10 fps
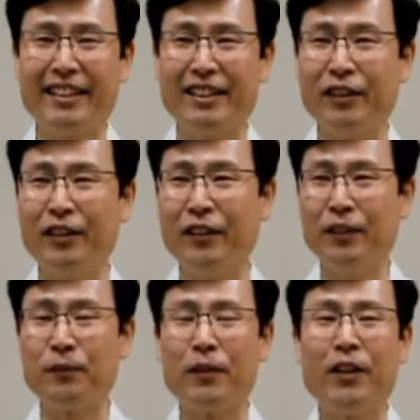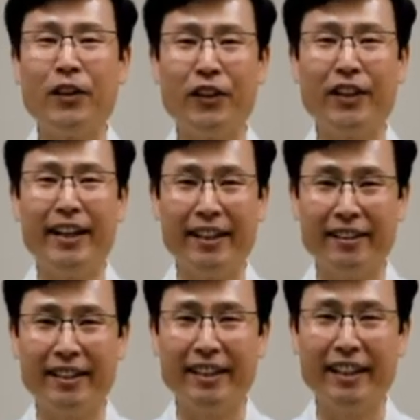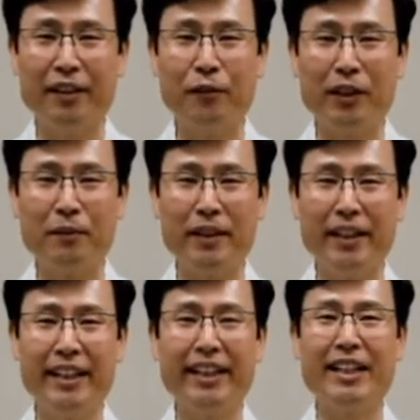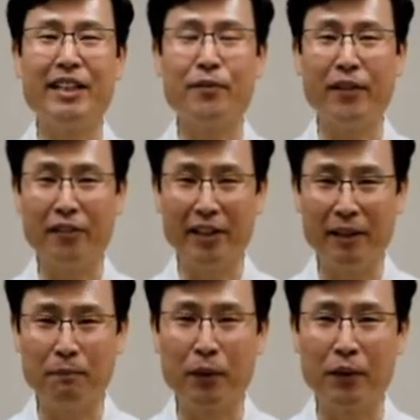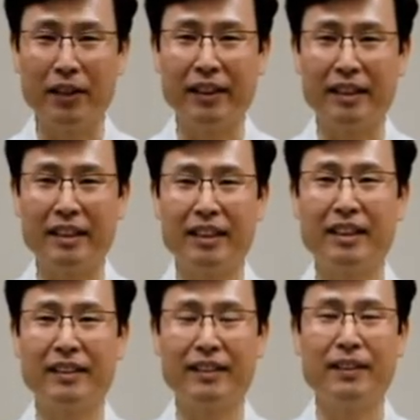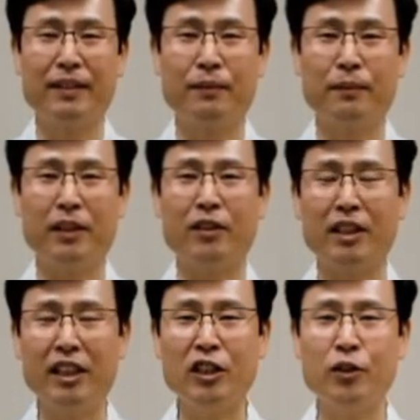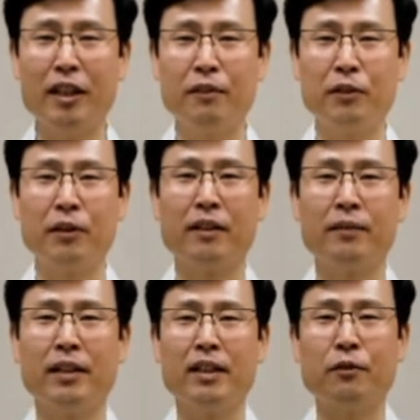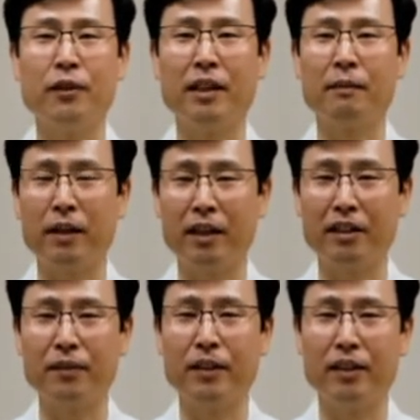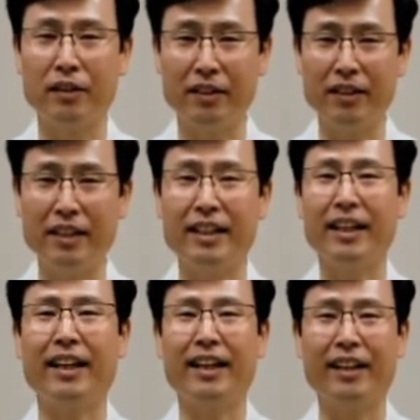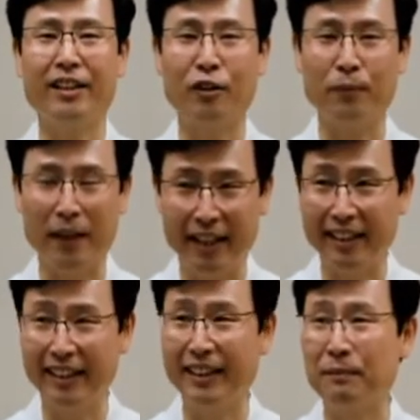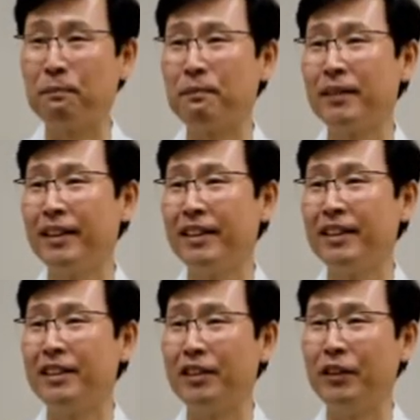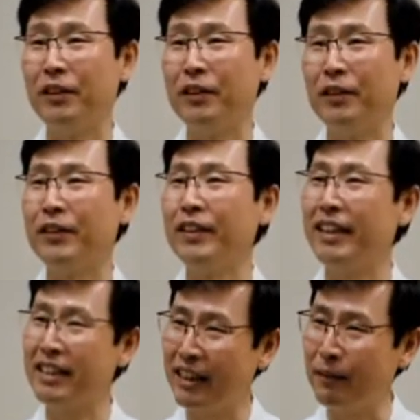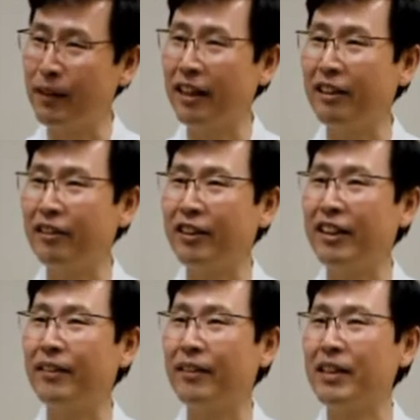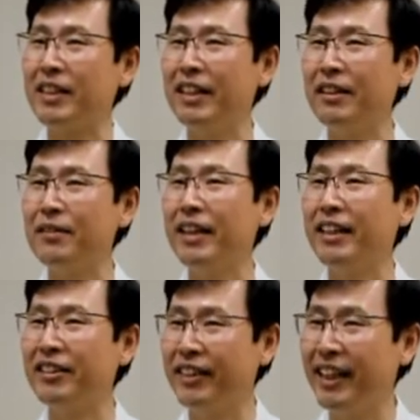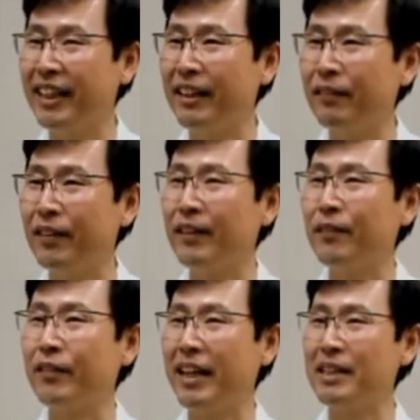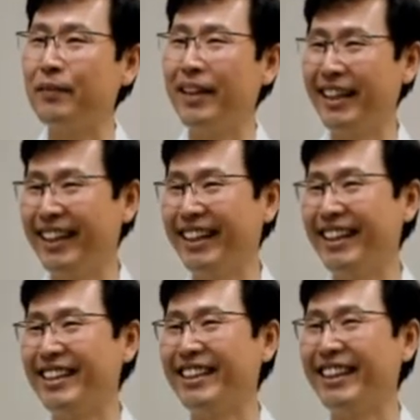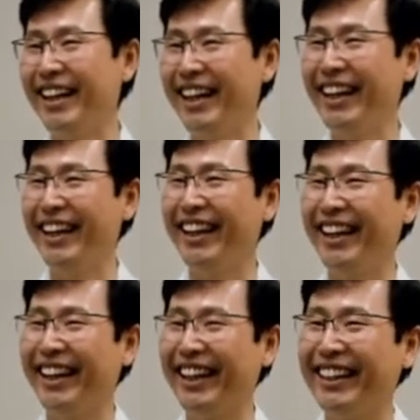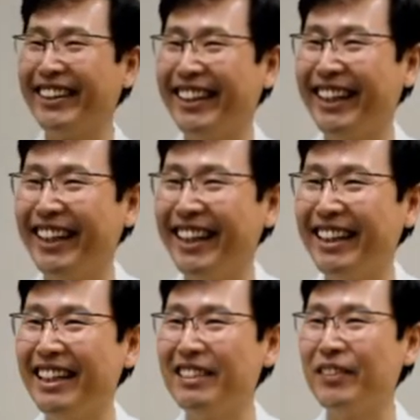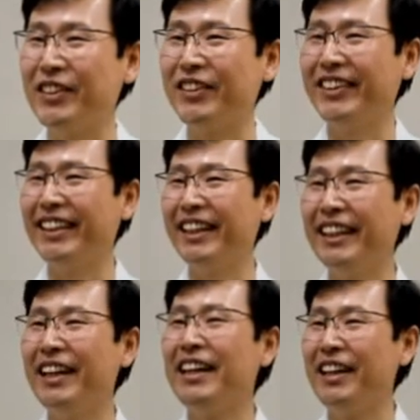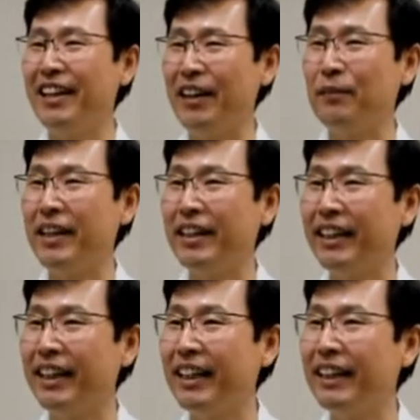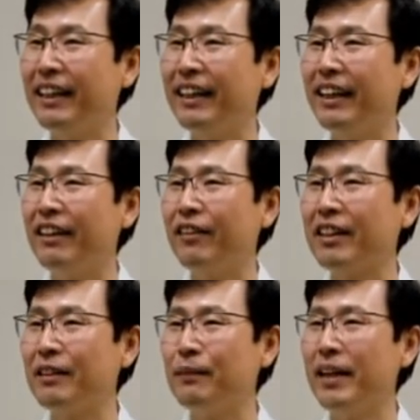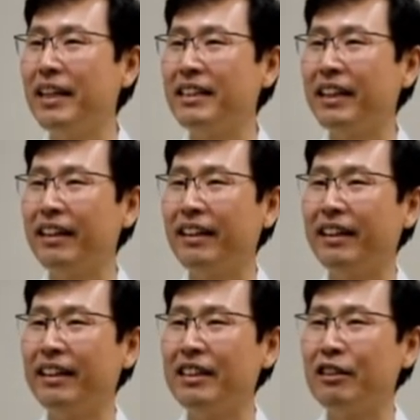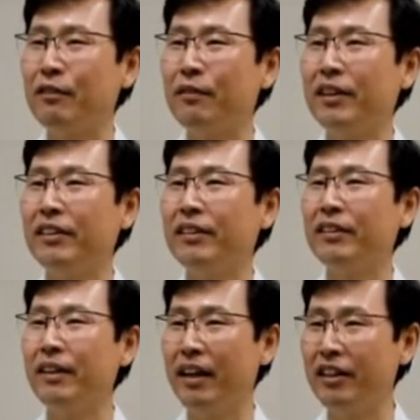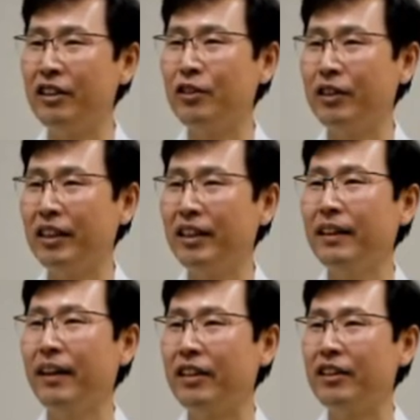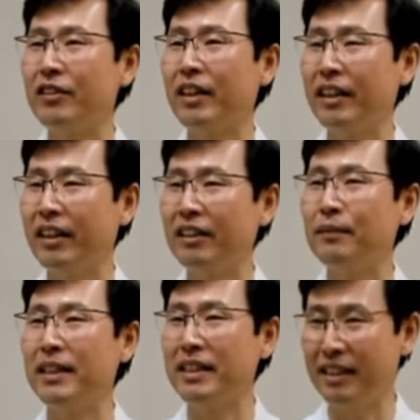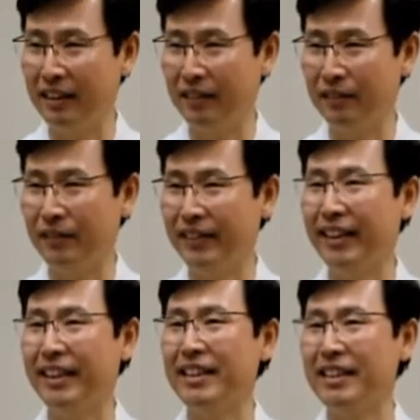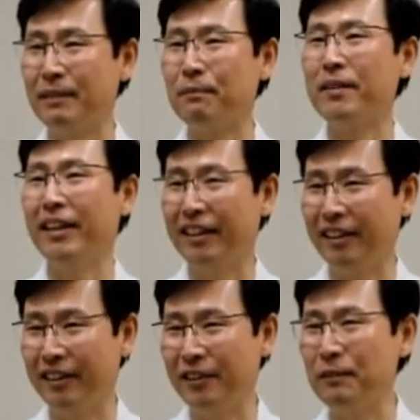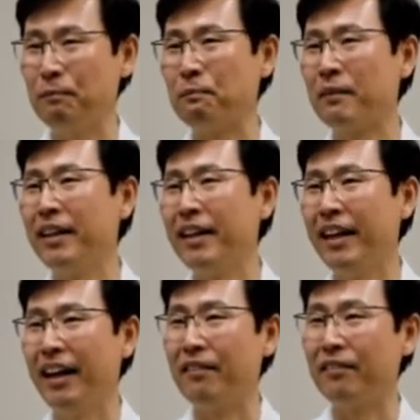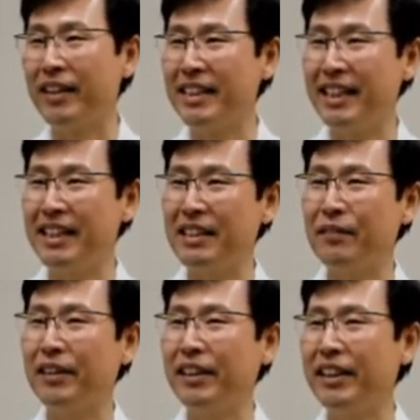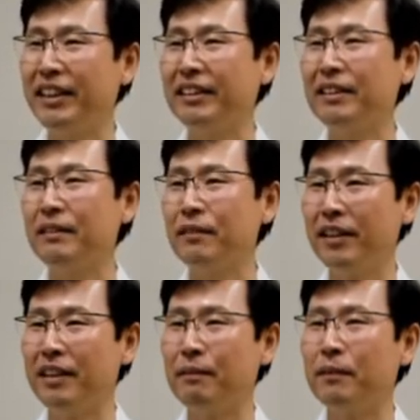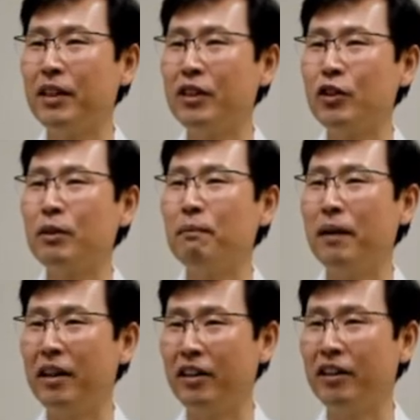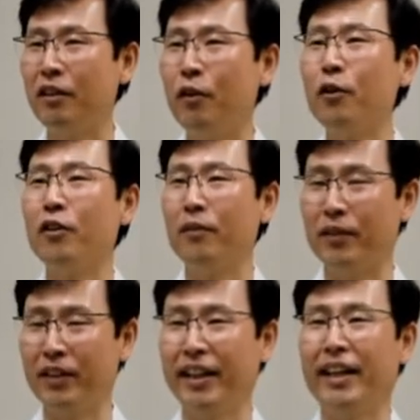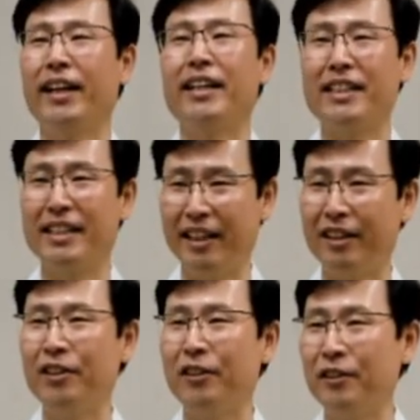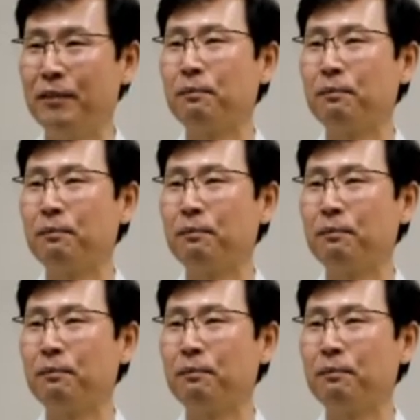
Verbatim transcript: so your health and well-being is very important because each and every one of us, we are part of the earth and humanity. So let's keep taking good care of ourselves. Adriana from Las Vegas. Yay! okay, thanks for joining. And Maria, uh, what an amazing thing is to feel energy, energy and heal myself. Yes, thank you. And Frances, feel feeling much better all over. Yes, thank you